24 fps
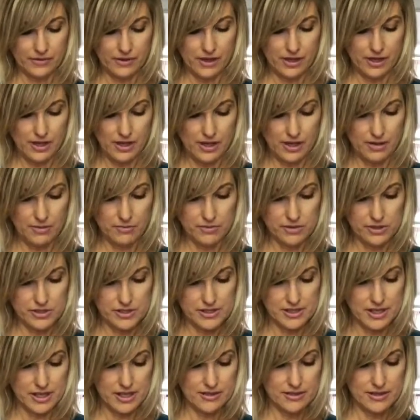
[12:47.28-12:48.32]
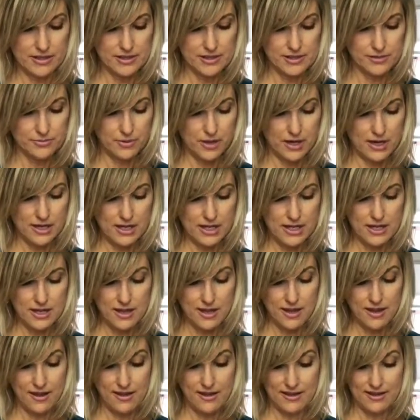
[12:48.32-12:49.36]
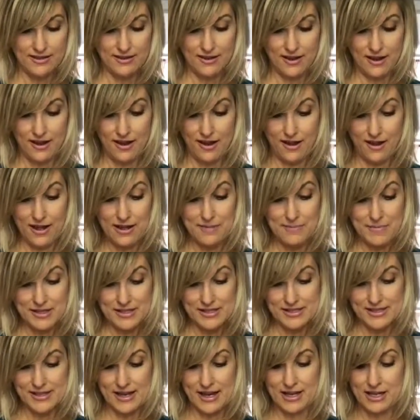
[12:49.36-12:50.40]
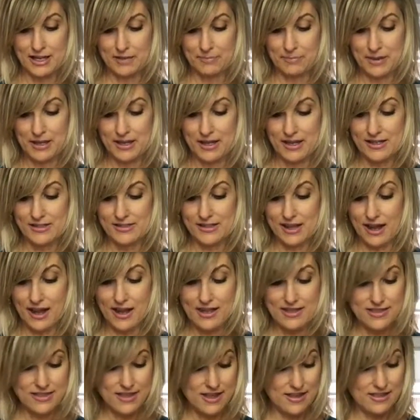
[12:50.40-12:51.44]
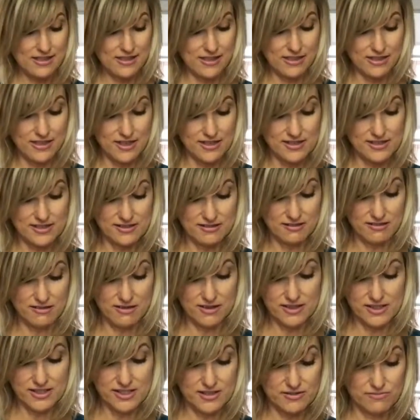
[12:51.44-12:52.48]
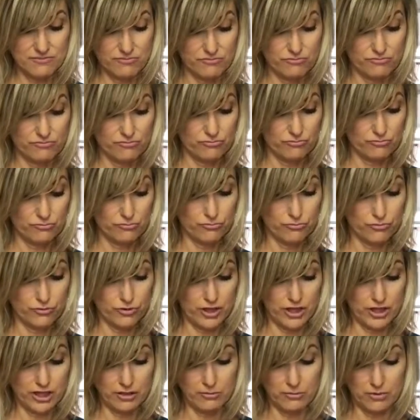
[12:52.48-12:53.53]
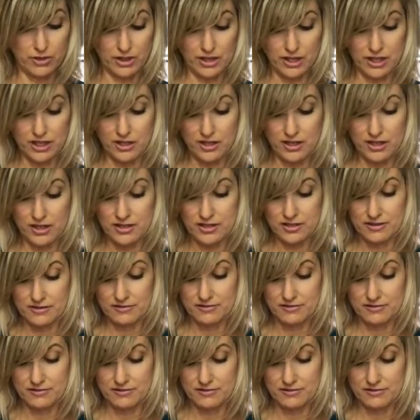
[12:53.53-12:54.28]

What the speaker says: Okay, we'll just get this ready. And I'm excited because I think that this looks really, really good.